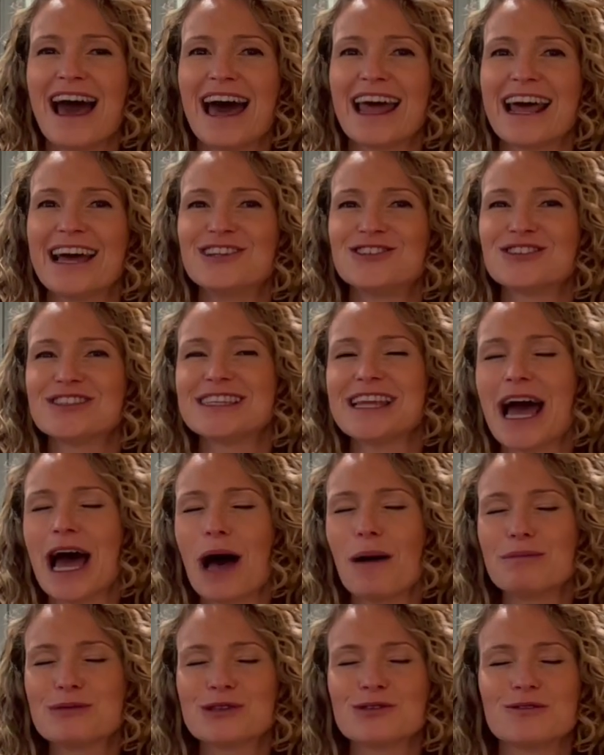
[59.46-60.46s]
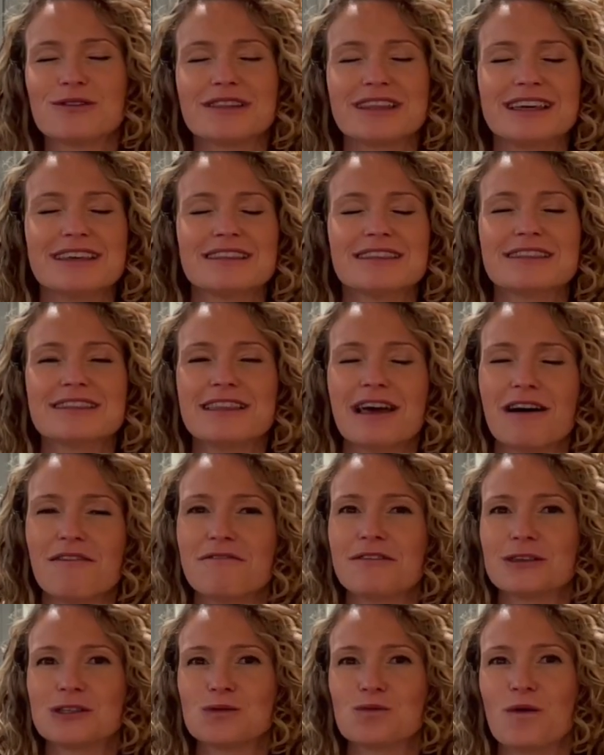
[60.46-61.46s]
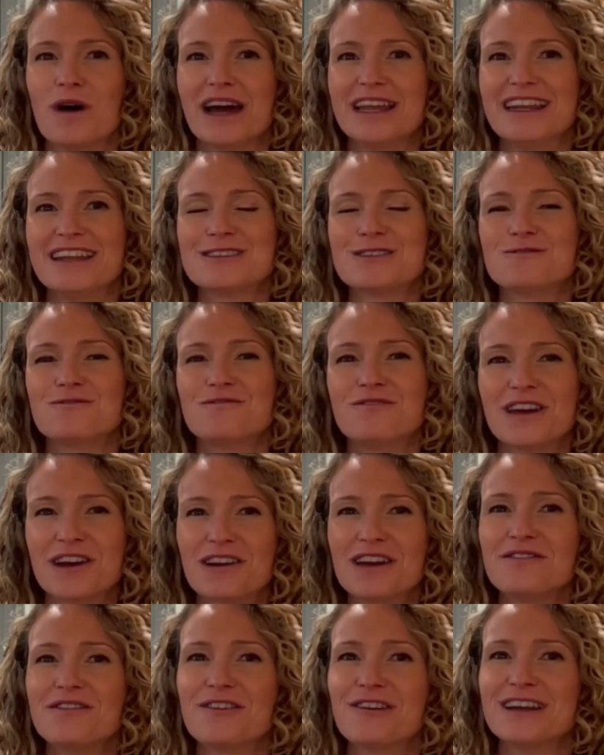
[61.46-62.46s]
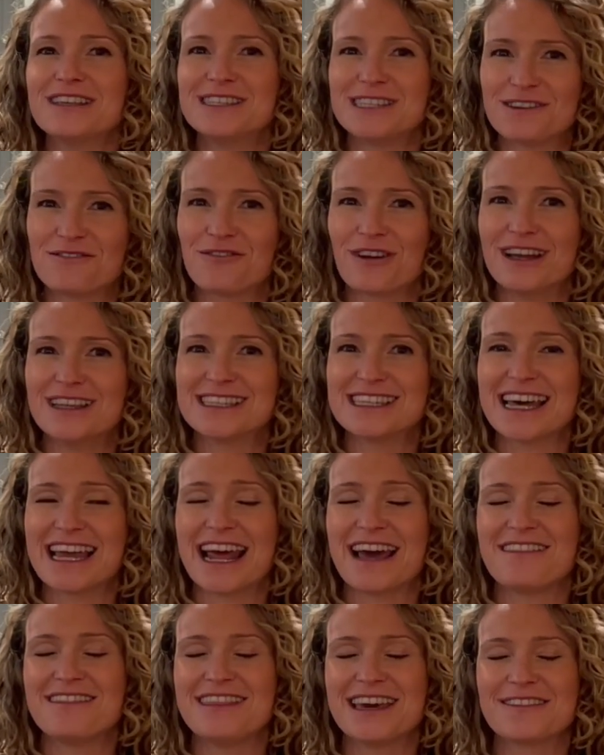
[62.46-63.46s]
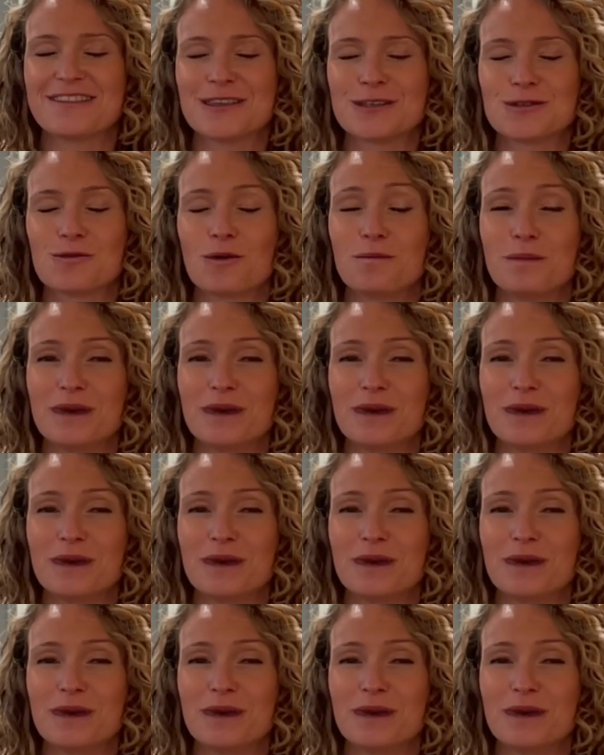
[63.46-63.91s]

and I just absolutely love this wine. It is very, very different, and I think this will